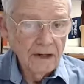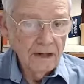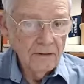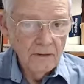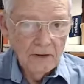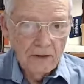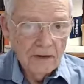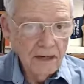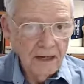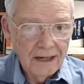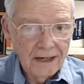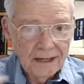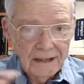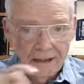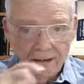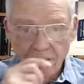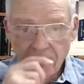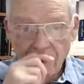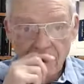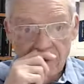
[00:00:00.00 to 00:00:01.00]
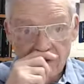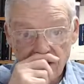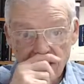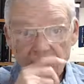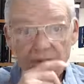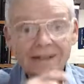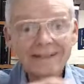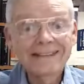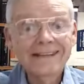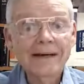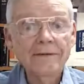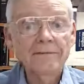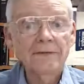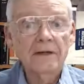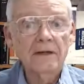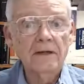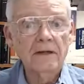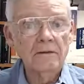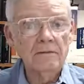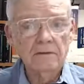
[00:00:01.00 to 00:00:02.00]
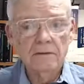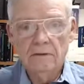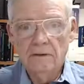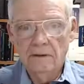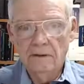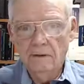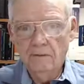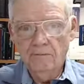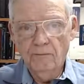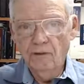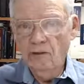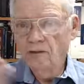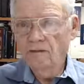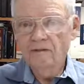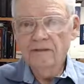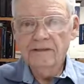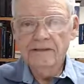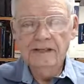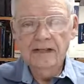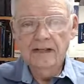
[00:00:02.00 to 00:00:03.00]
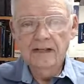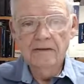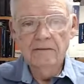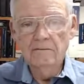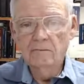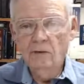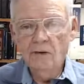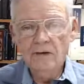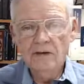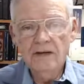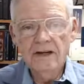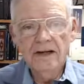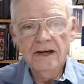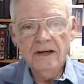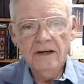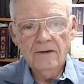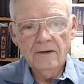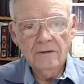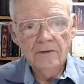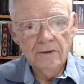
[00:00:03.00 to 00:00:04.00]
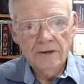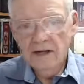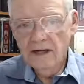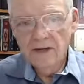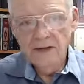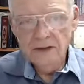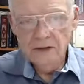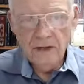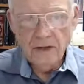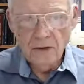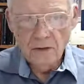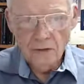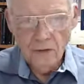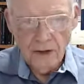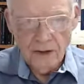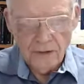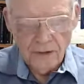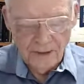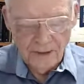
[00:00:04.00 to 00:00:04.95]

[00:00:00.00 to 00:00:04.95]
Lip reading: were not about to accept it. The proof was there, more than adequate, but they just didn't want to